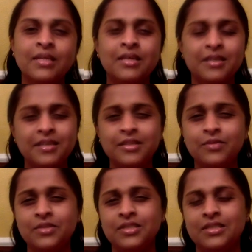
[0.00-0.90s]

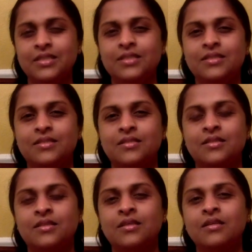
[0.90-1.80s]
Creativity is
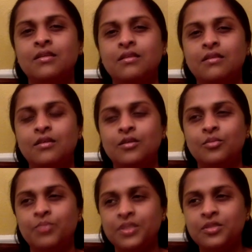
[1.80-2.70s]
the
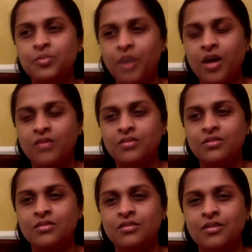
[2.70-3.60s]
best part
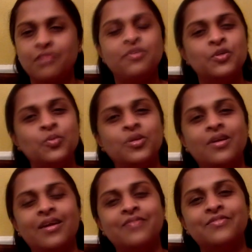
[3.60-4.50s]
of human
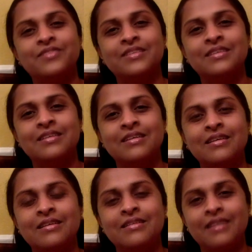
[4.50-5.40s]
life
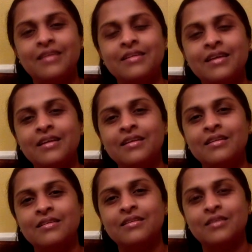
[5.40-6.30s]
that
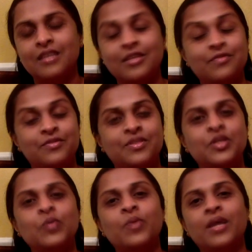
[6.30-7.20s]
can lift
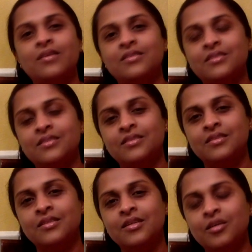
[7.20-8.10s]
humanity
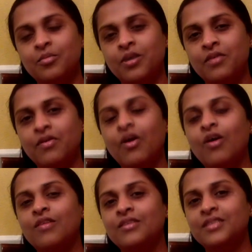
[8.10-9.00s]
above
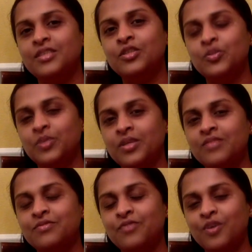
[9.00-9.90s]
all the
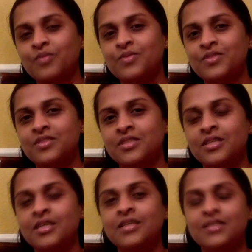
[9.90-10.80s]
dehumanized forms,
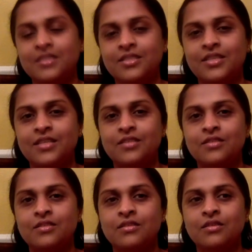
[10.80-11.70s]
such as
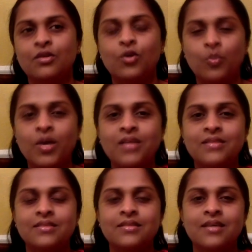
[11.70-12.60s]

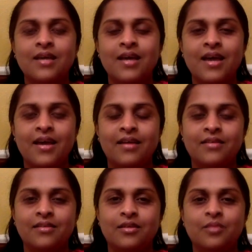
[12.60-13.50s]
robots
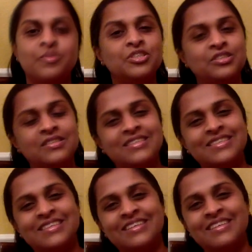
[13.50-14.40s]
and machines.
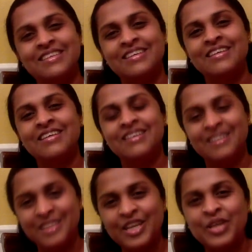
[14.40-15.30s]

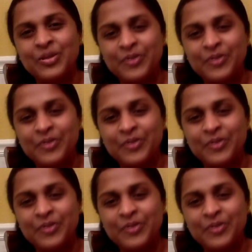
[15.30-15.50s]
Thank you